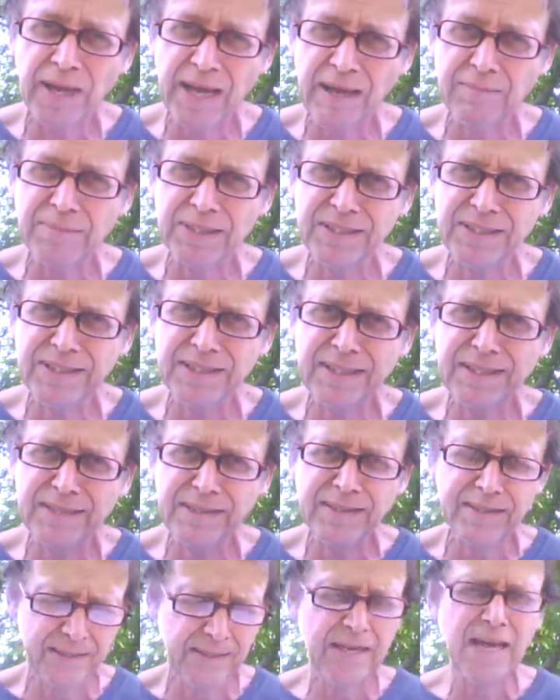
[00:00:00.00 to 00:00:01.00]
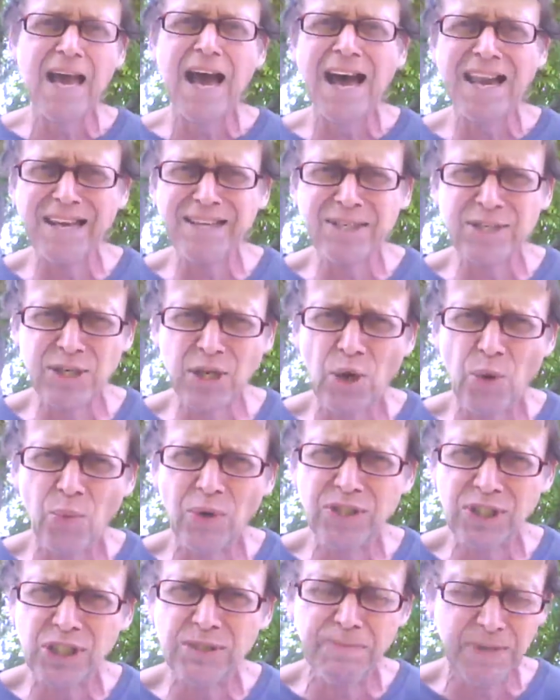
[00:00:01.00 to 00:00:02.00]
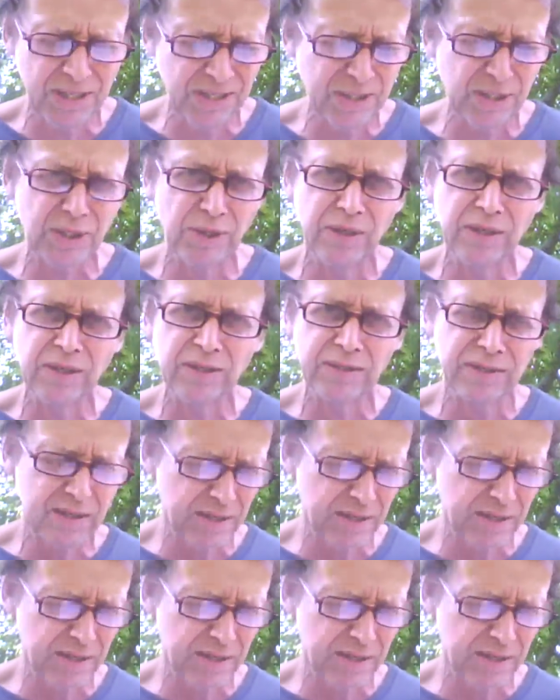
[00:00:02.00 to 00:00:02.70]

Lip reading: happened to you? I'd like to know what she's busy doing.